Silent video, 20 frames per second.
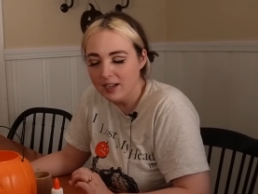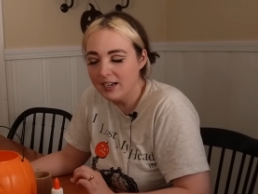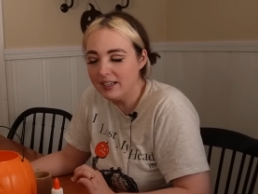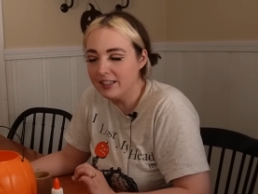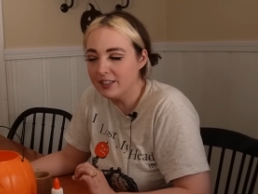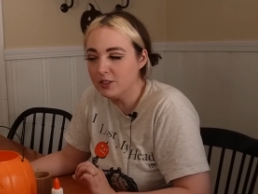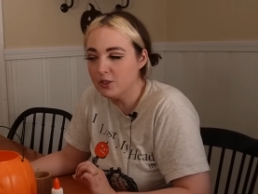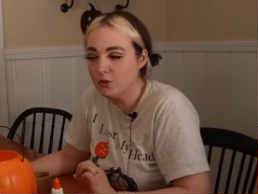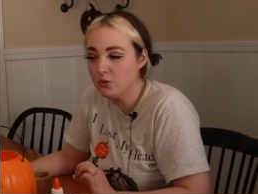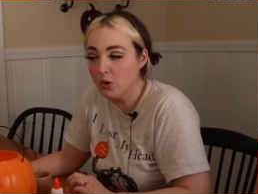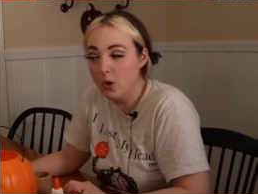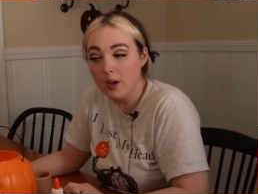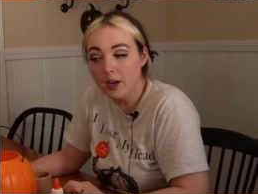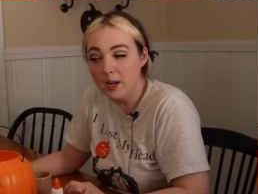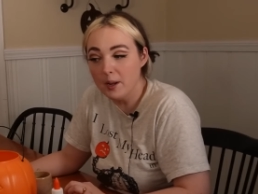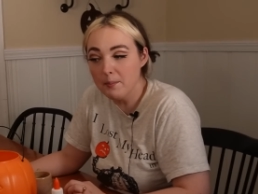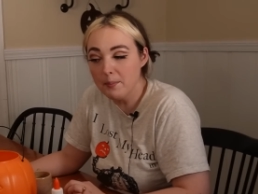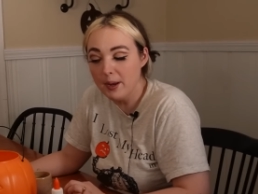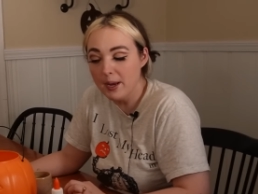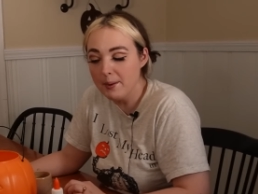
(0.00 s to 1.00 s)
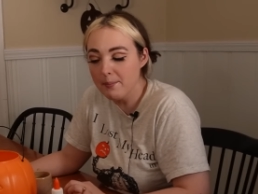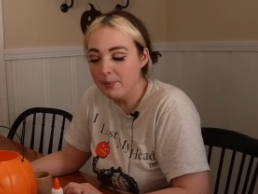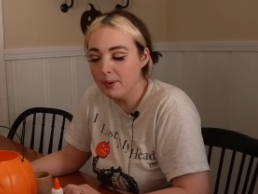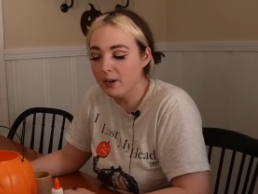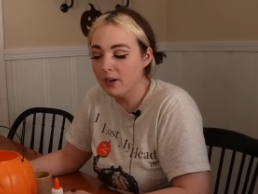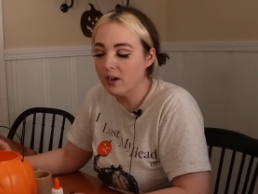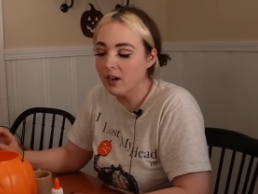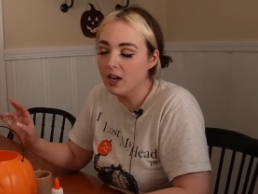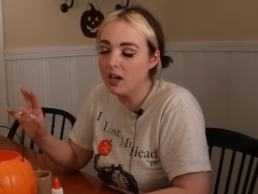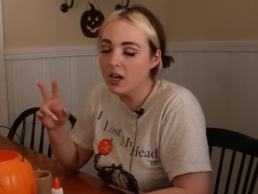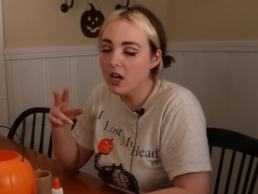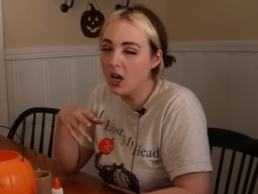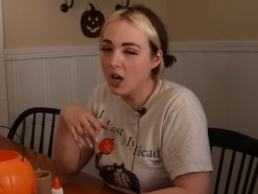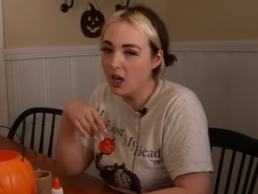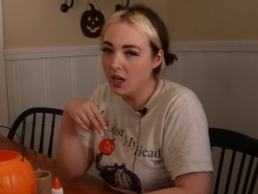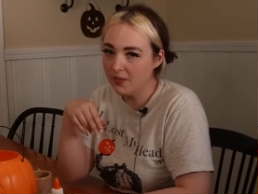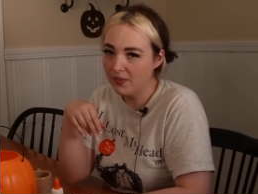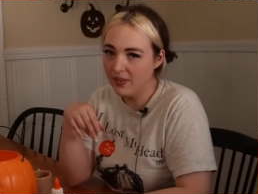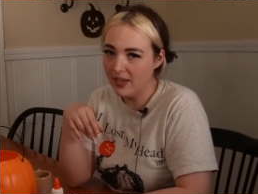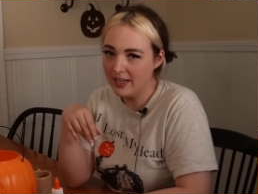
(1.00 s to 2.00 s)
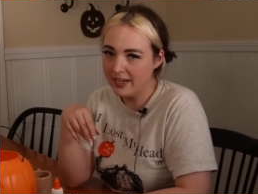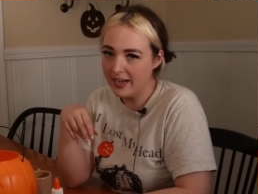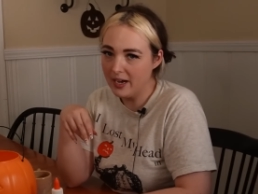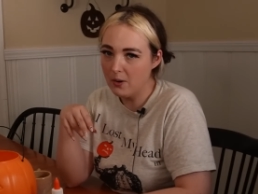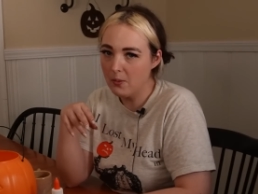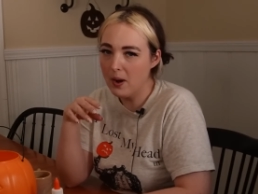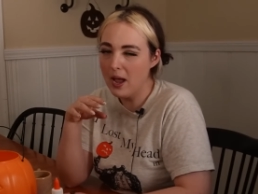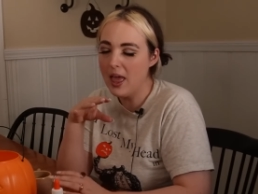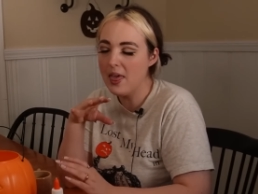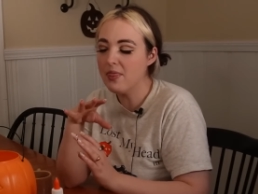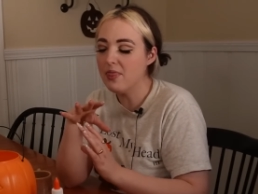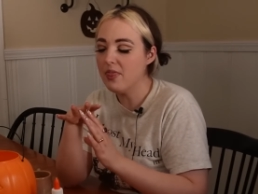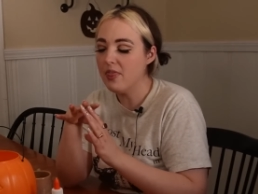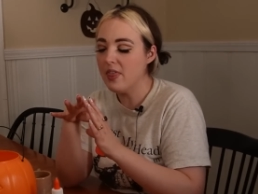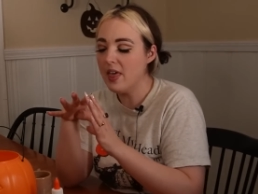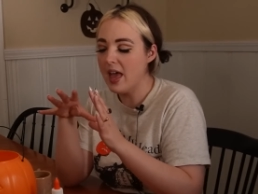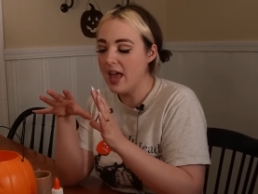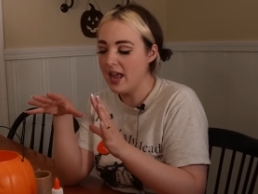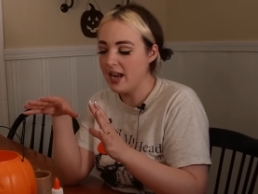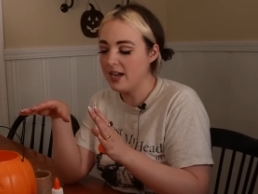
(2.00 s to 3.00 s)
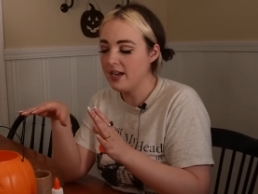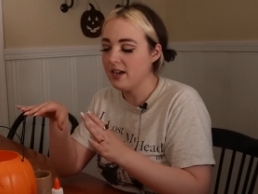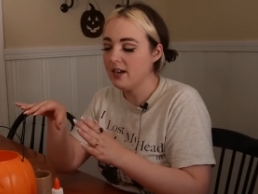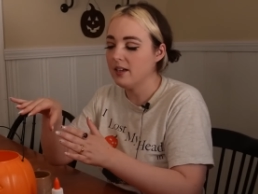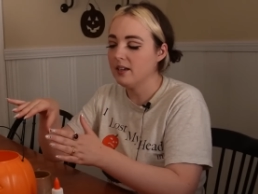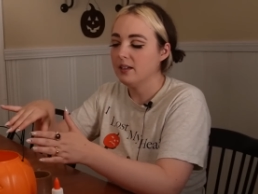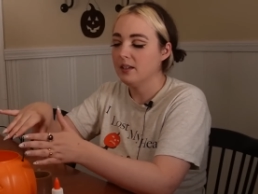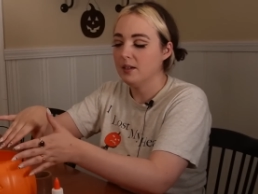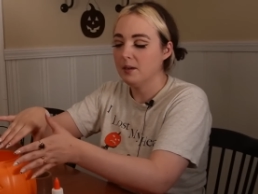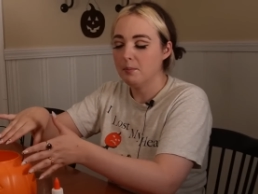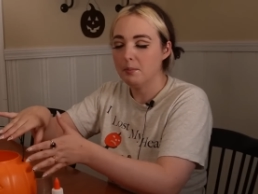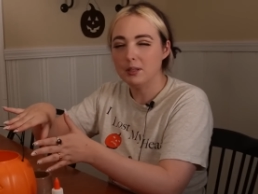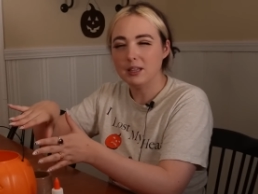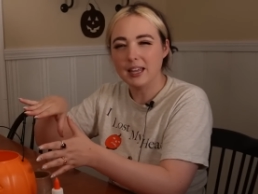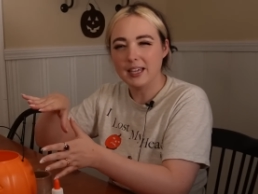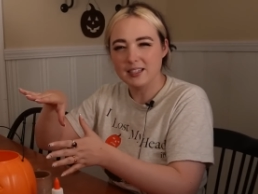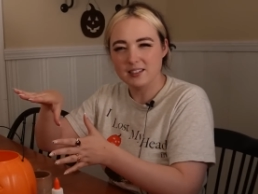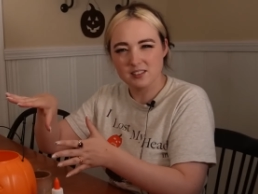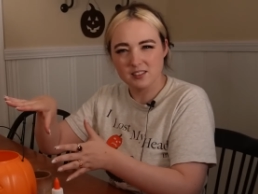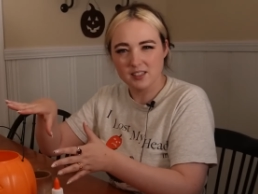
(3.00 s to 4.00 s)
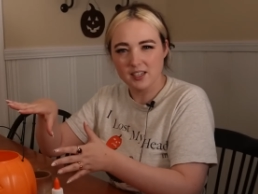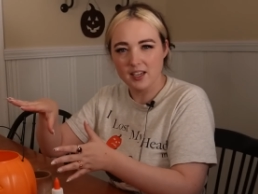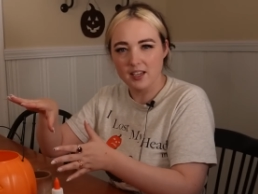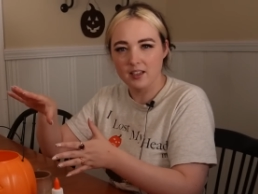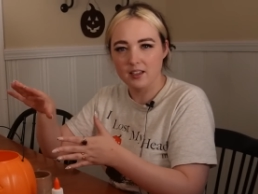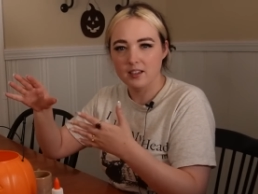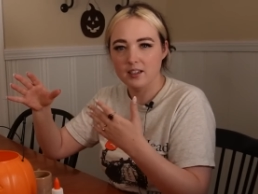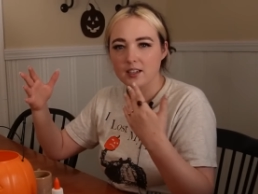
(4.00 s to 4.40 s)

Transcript: I like to draw it on paper, cut that out, and then place it.